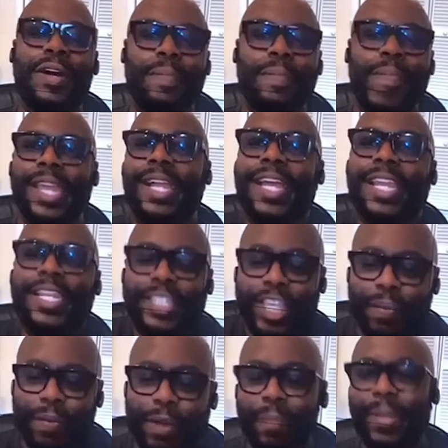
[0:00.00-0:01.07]
Oh man, I got to
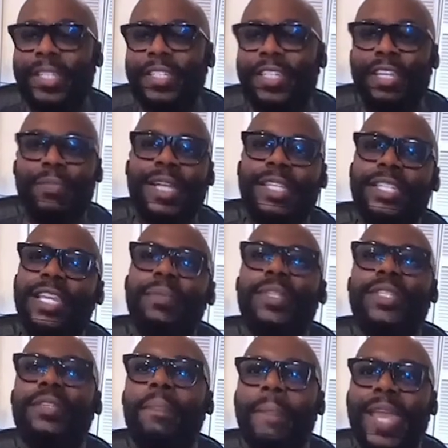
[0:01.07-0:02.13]
tell you about my team. My team
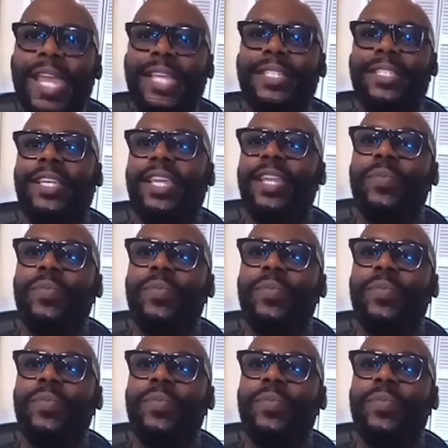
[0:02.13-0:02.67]
is amazing,